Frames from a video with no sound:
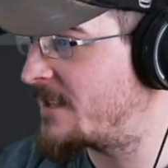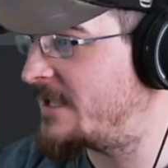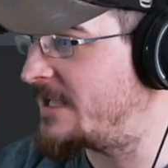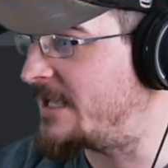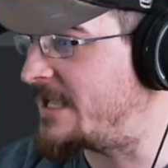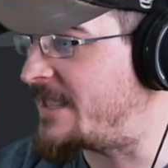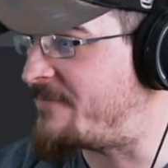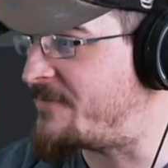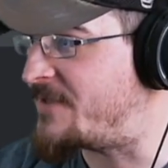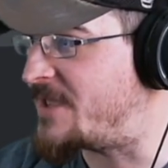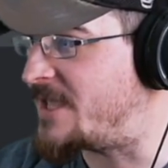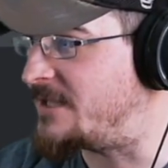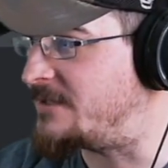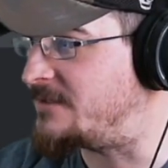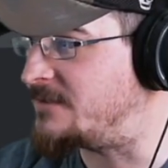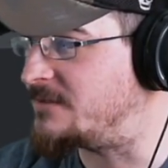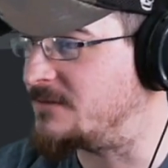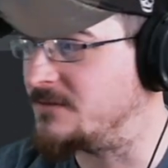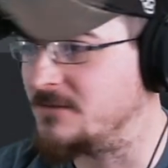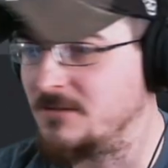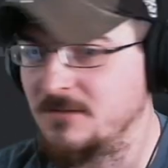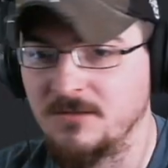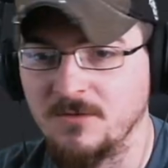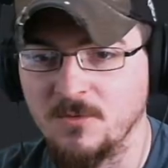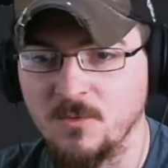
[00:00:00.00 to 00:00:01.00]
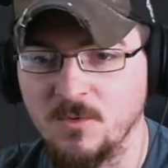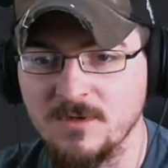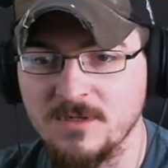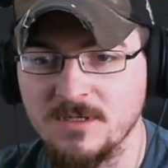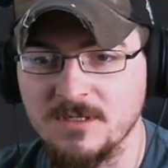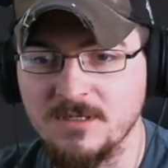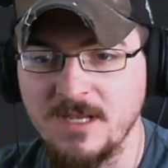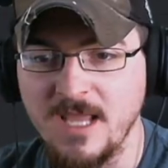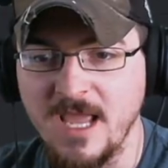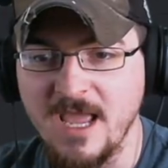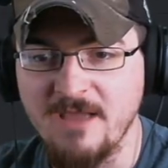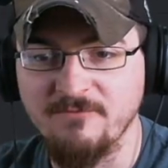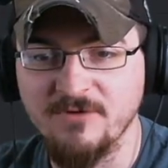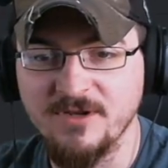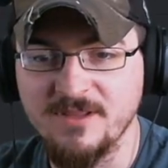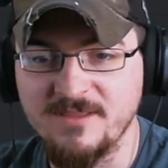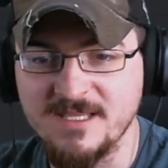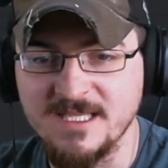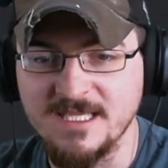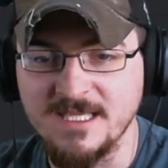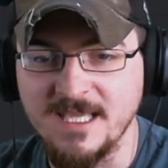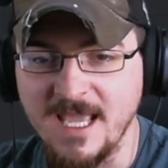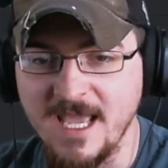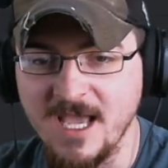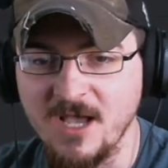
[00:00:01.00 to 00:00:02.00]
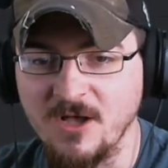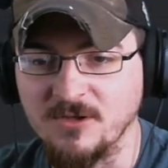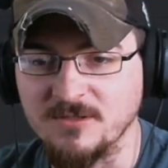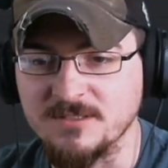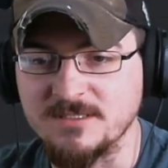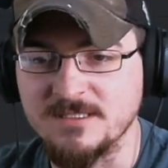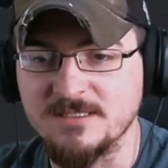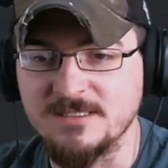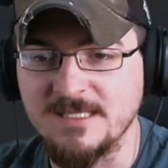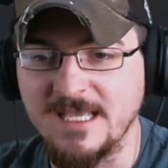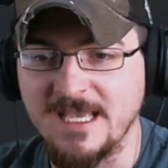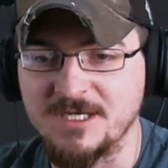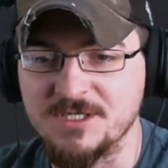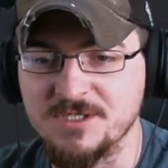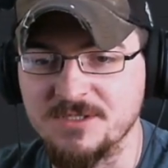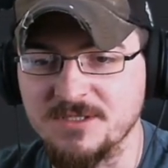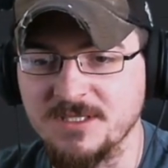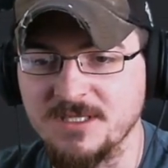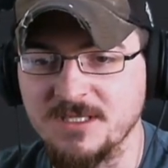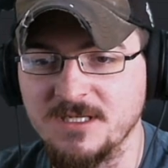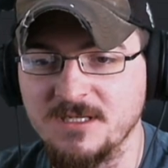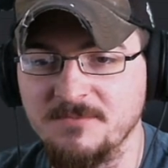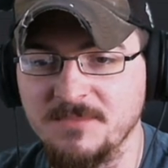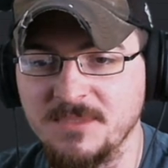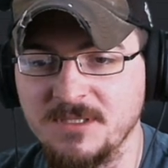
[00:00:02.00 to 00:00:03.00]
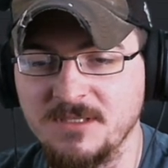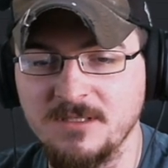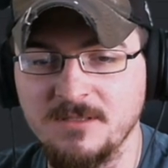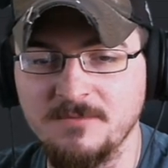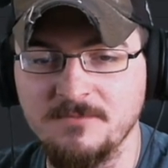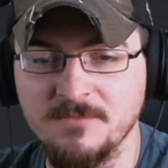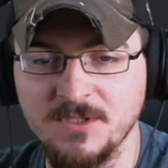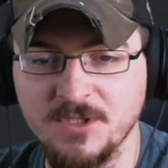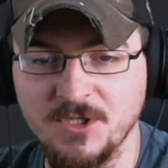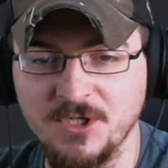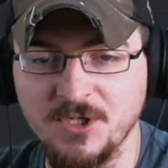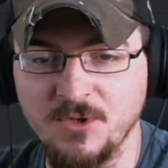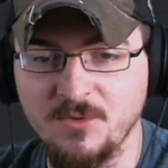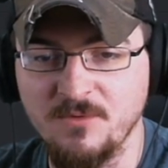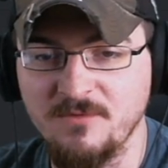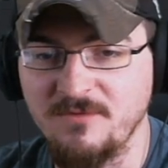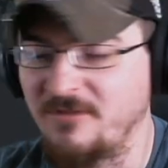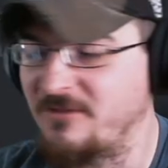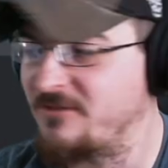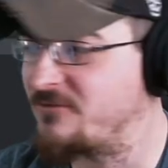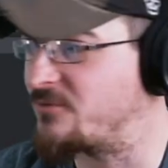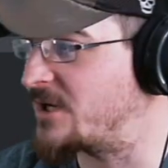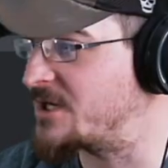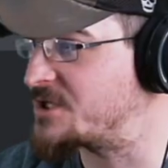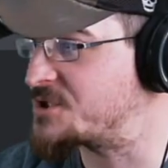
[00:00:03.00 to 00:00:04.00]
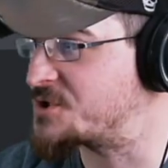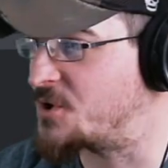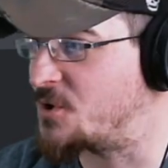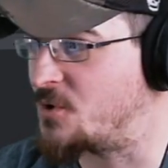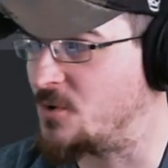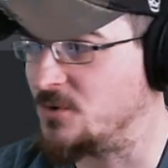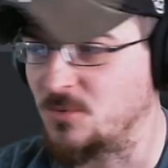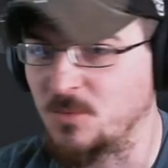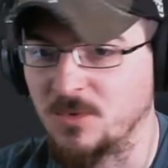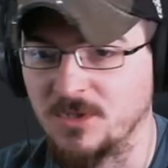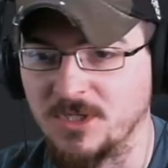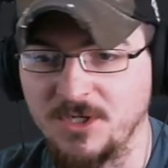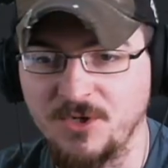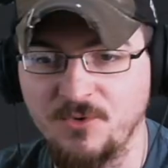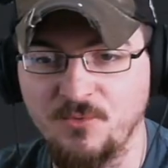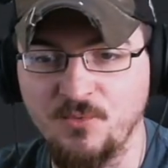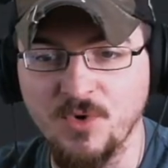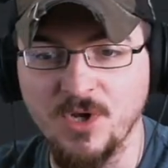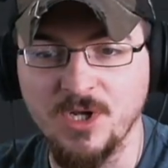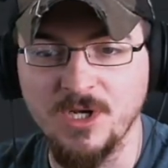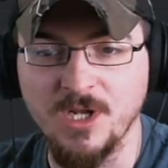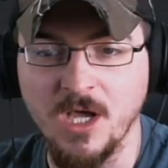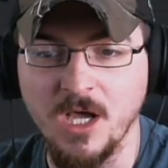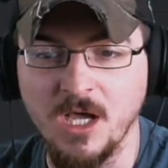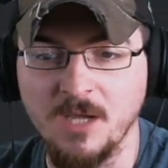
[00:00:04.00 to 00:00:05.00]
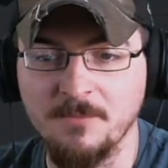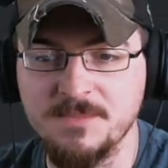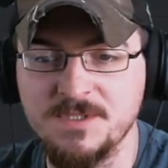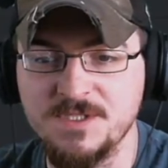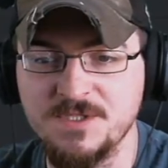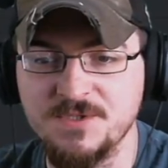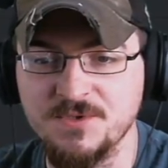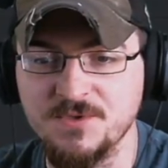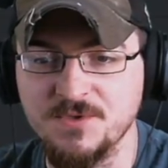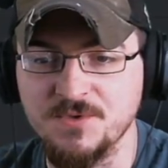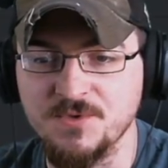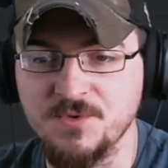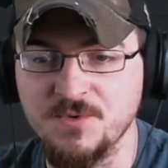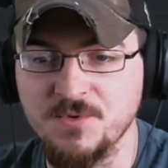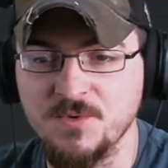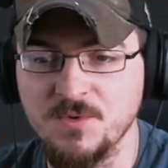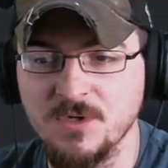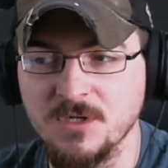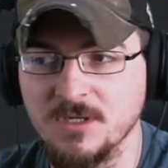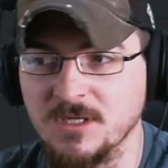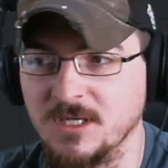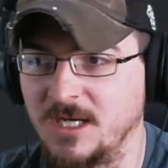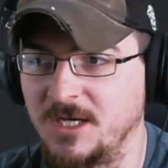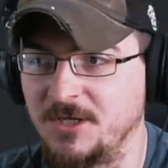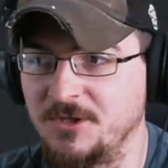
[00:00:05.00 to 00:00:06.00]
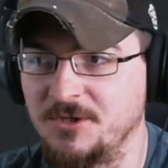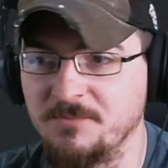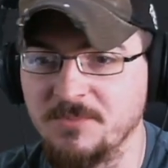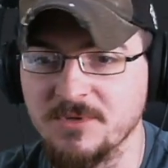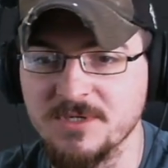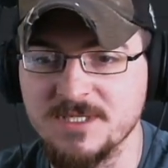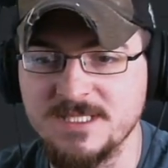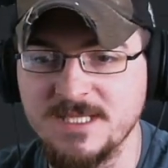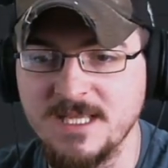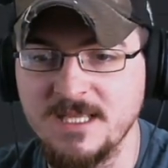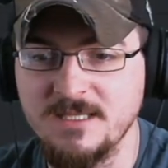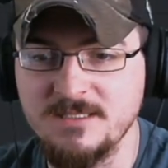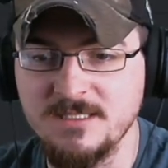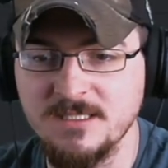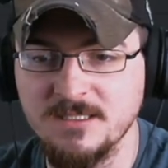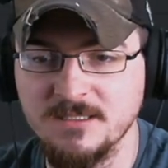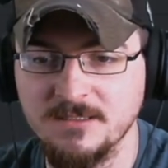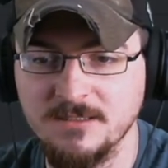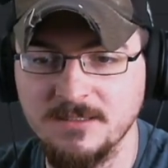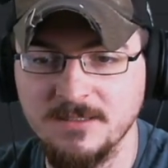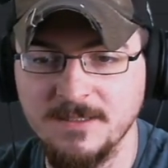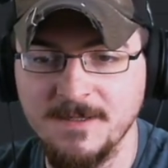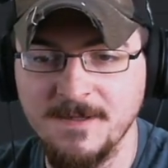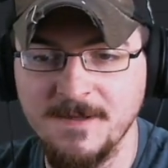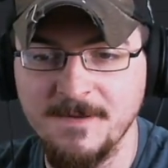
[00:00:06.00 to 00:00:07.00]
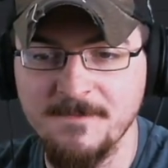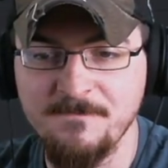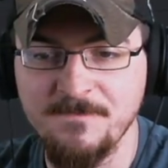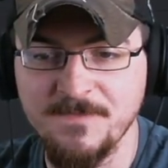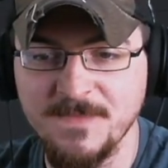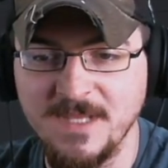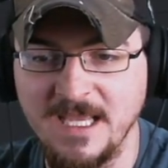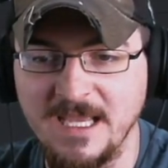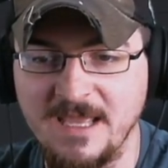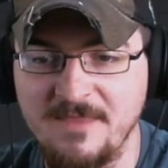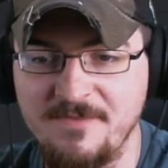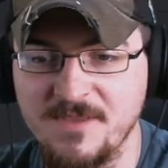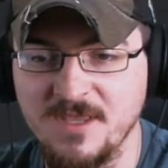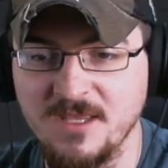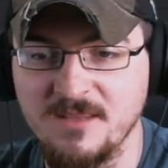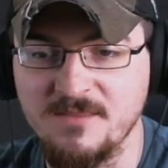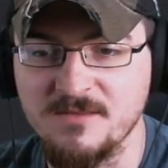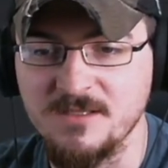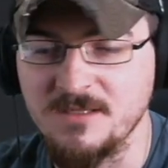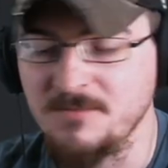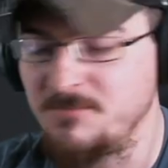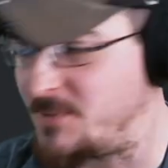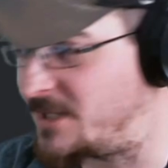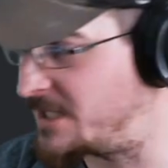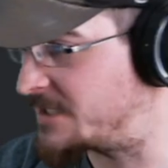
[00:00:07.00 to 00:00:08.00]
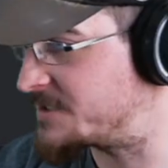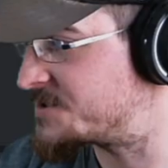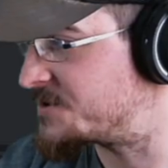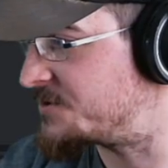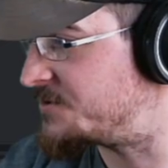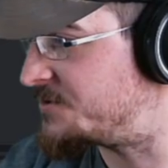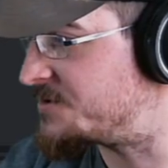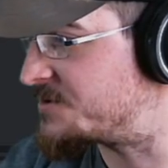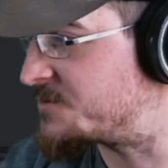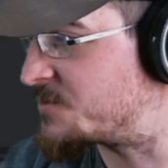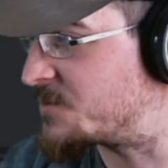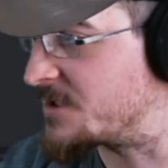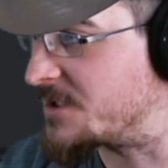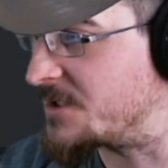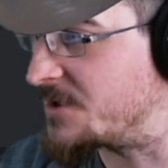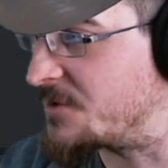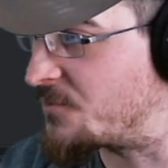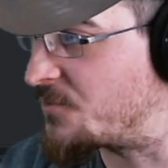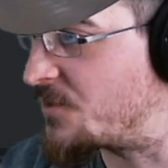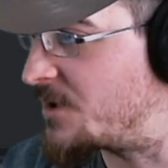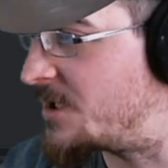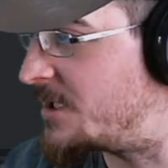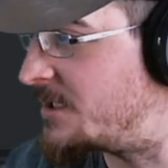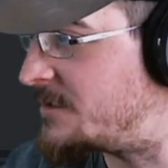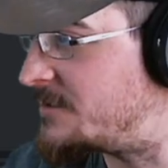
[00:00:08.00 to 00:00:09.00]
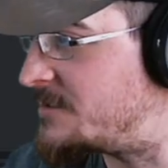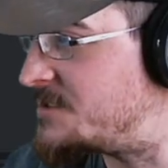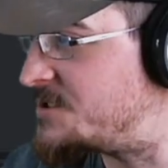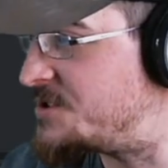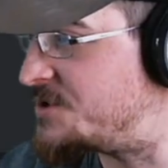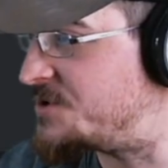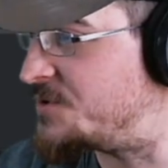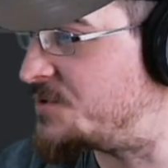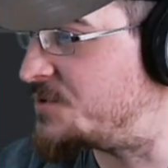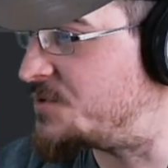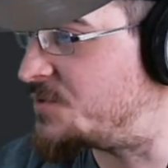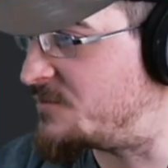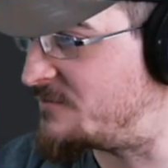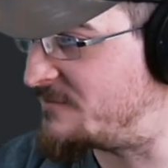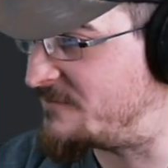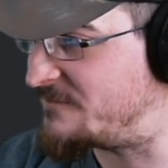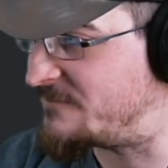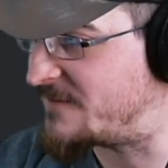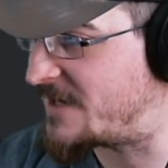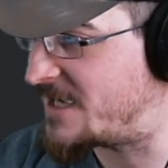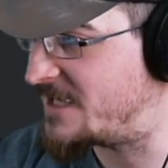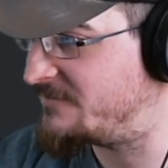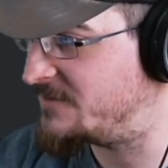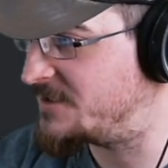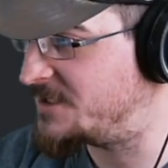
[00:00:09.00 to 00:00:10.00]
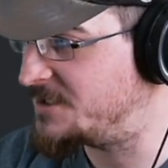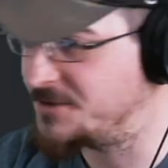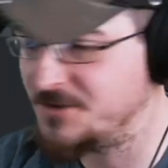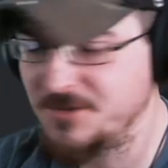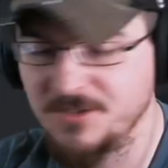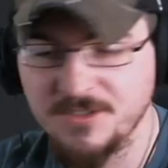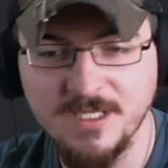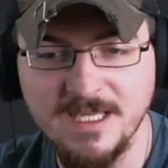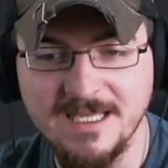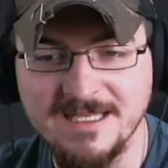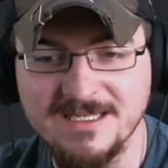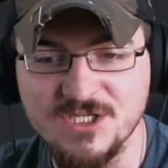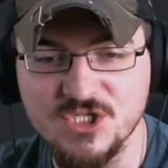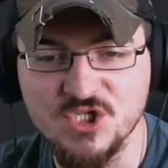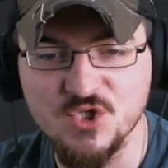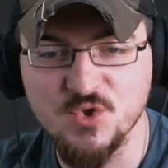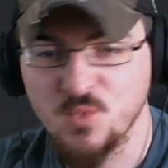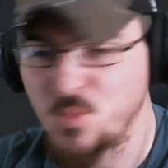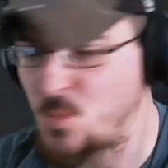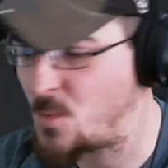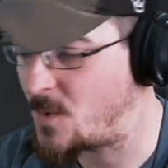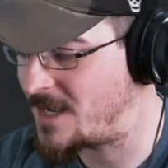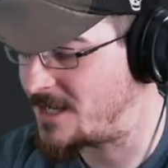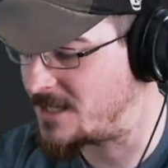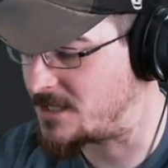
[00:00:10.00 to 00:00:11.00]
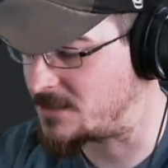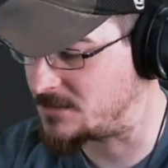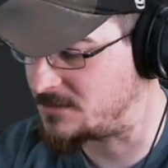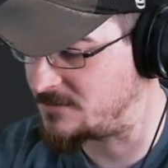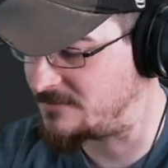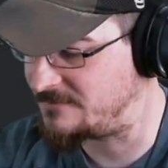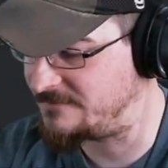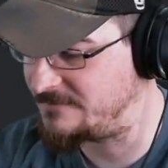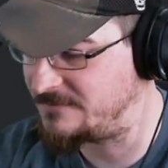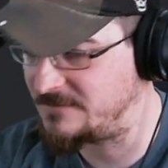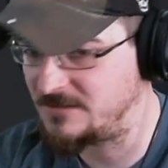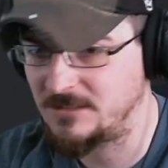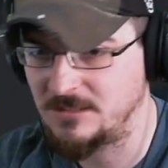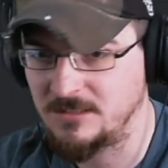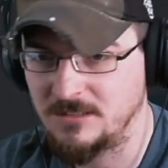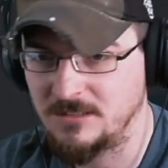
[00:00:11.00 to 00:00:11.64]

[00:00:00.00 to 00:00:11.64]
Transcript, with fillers: and then everything else is actually going to be, you know, the threshold we're going to run up to one hundred percent, and then the pixels we're going to run to five hundred twelve,